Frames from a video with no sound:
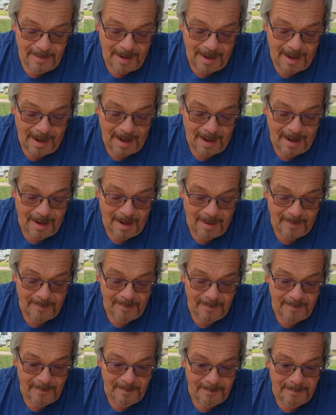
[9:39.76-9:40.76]

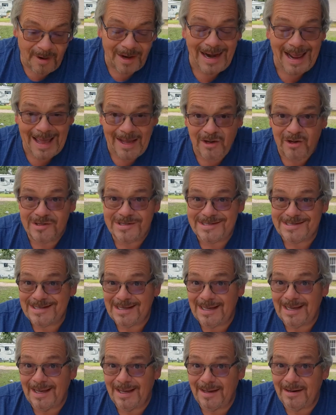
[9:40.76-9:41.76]
But I could
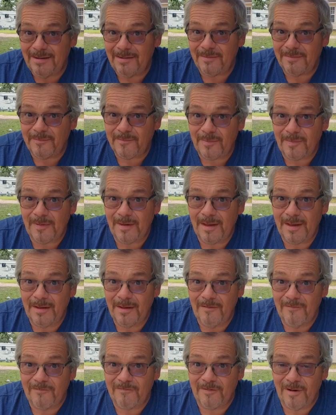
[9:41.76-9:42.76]
see in
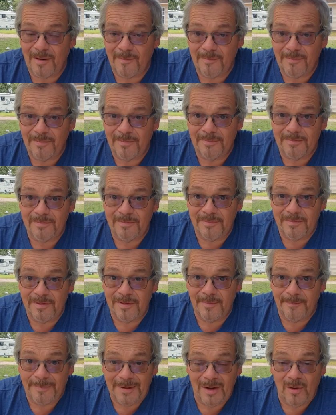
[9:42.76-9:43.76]
from
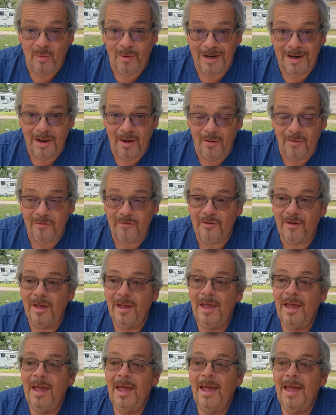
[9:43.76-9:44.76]
the big windows,
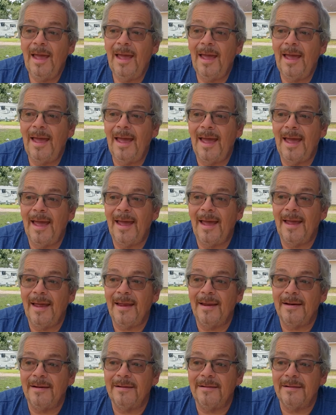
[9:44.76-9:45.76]

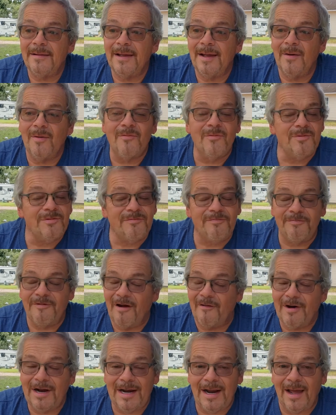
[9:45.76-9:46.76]
and it was
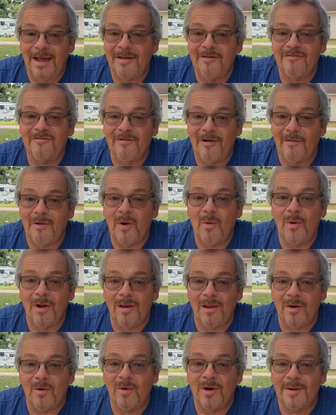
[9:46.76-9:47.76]
very nice, very
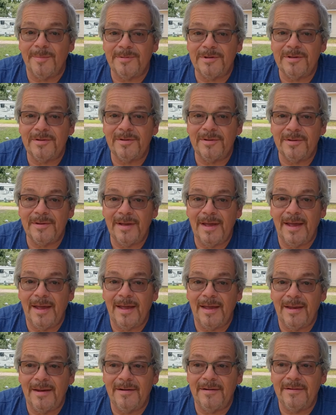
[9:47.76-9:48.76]
well equipped,
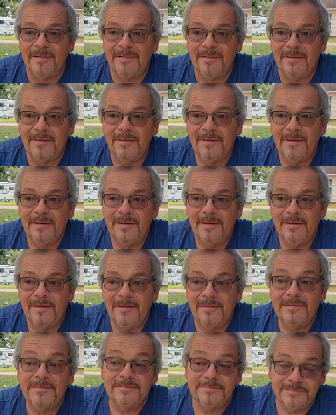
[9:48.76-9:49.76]
and
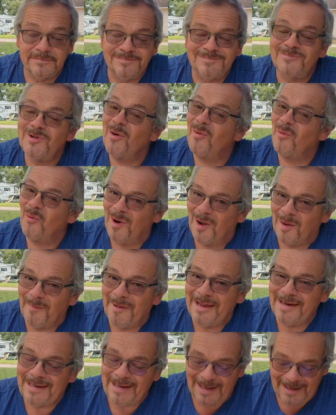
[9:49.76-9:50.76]
well
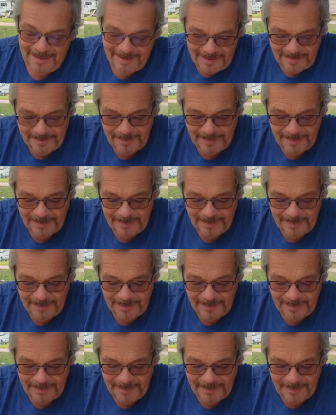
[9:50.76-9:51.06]
maintained.